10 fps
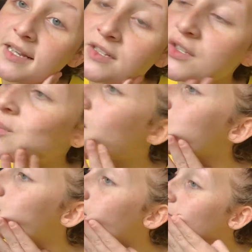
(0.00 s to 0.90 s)
I just
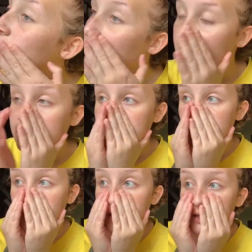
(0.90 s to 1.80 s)
washed my face
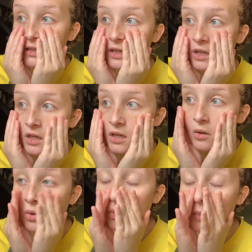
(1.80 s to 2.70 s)
and
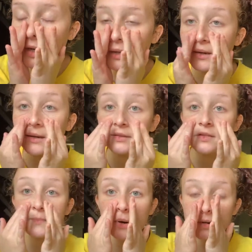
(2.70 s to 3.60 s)
oh my God,
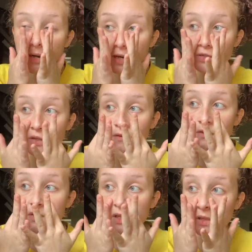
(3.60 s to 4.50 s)
this part actually
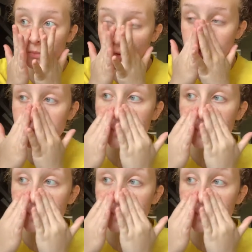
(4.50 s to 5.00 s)
feels like the most